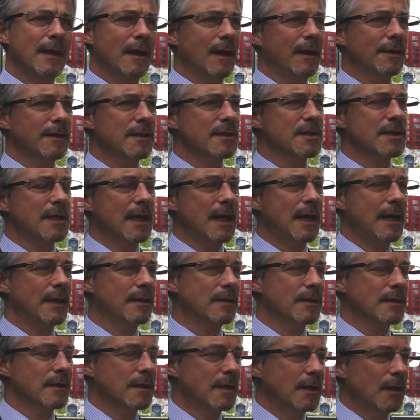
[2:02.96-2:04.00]

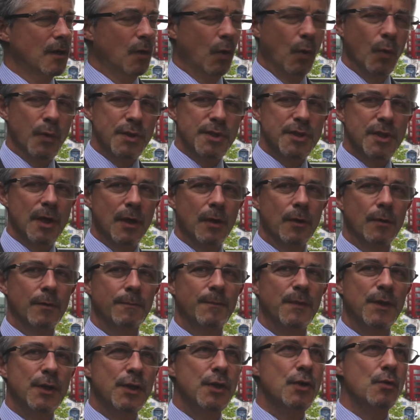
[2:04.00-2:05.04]
understand also
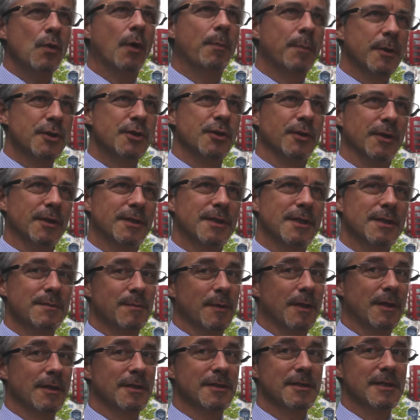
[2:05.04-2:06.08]
new opportunities
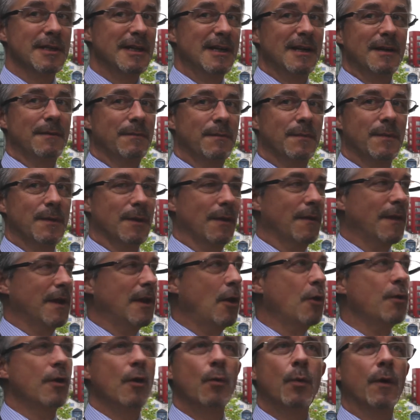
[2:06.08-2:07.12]
because they
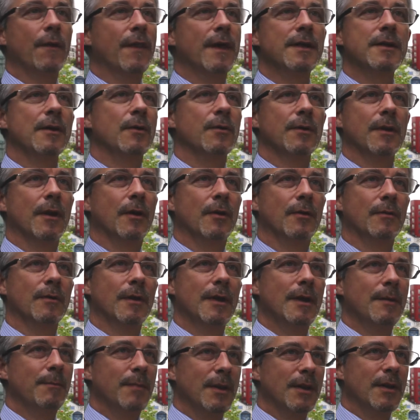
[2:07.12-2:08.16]
don't know what they don't know,
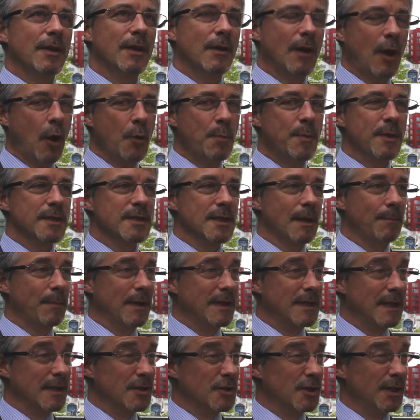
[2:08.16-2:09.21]
but it opens up
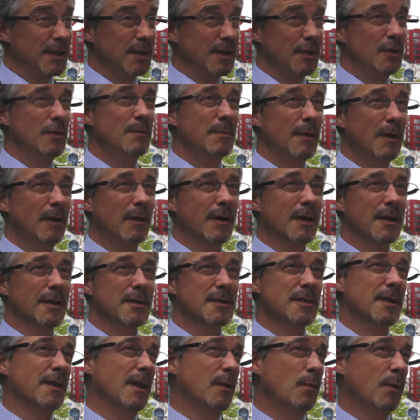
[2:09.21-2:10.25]
potentially new
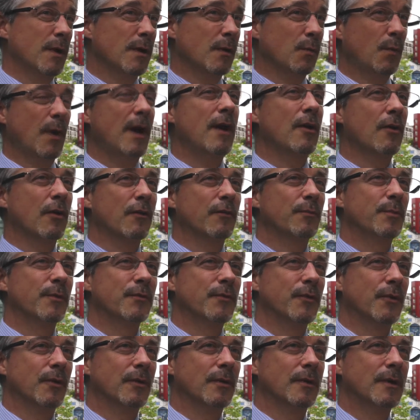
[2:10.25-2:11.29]
markets that they weren't aware of
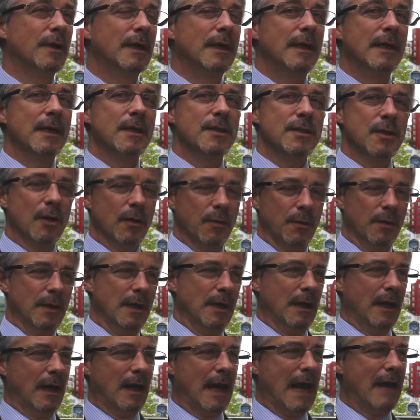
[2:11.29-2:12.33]
before. So
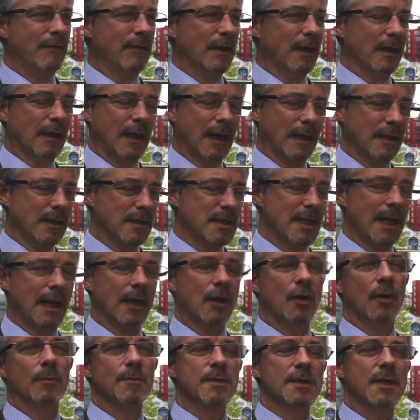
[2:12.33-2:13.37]
having a
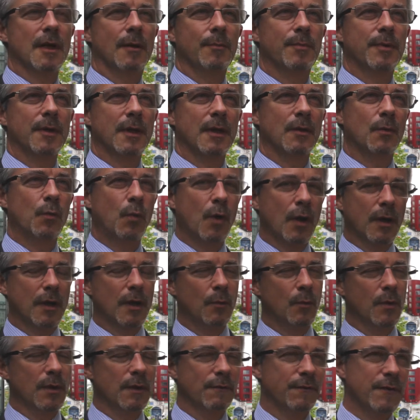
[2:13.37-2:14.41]
telecoms company
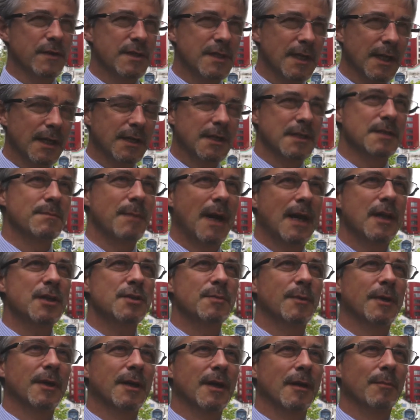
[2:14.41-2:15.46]
working with a facilities
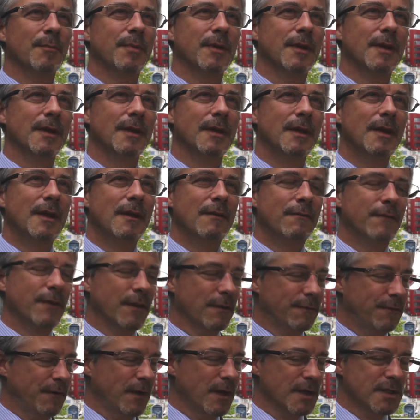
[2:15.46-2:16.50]
management company, for
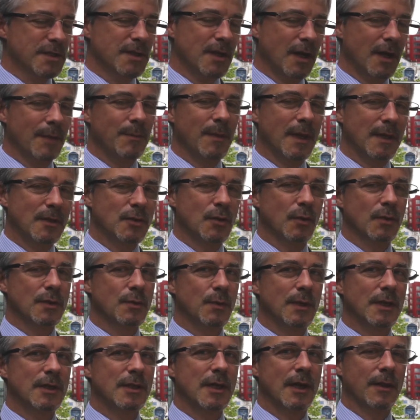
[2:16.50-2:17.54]
the first time they talk
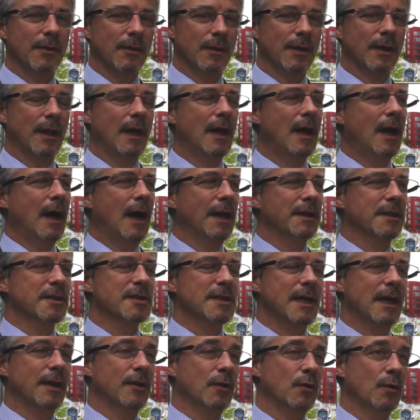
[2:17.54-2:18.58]
to each other and
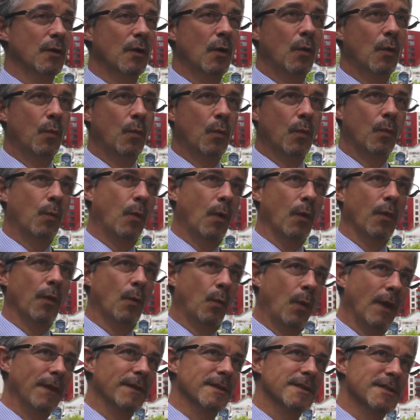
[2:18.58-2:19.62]
understand what the
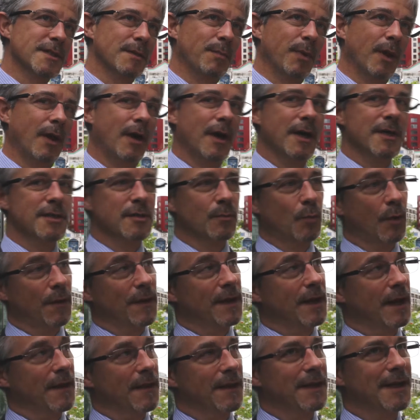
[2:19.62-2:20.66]
one supplies and what
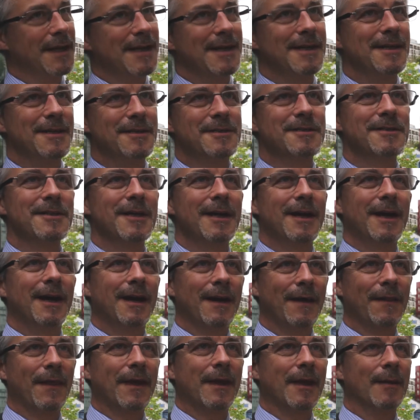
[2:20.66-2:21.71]
the other needs.
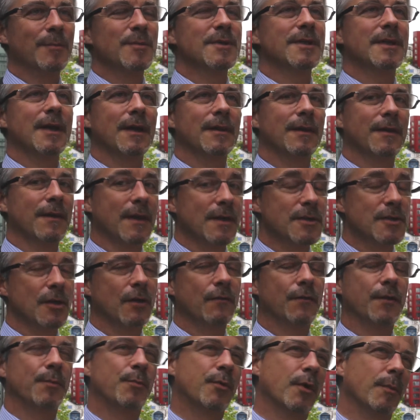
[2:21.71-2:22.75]
They come together, they
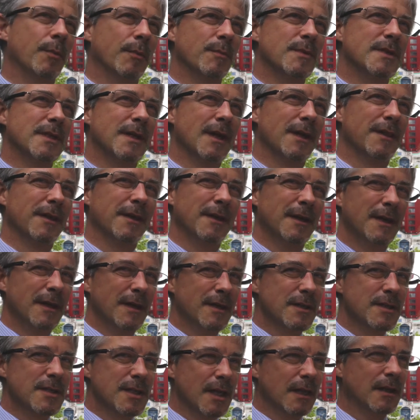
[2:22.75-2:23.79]
solve the problem together.
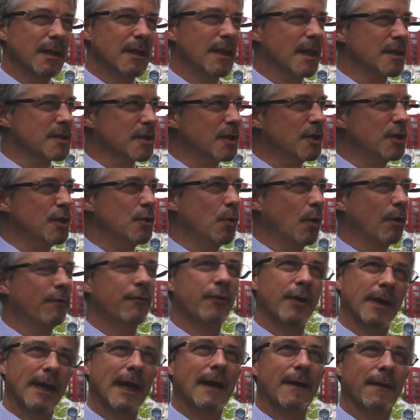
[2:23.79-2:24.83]
Suddenly there's a new
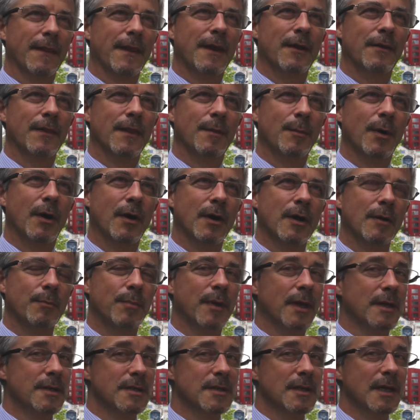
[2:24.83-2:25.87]
offering out there in the
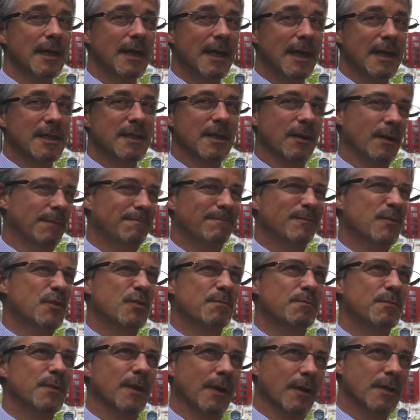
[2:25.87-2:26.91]
marketplace. It's a
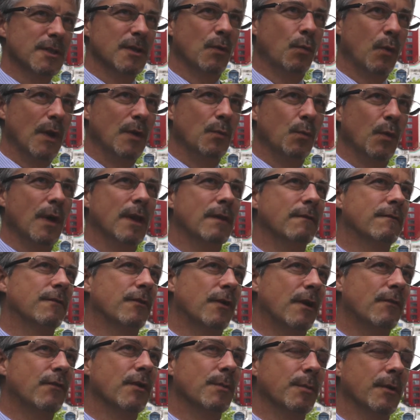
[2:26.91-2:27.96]
win-win
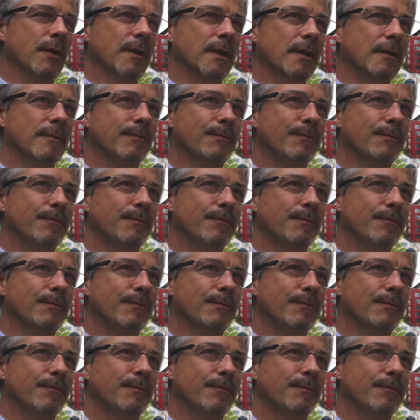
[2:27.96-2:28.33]
for everybody.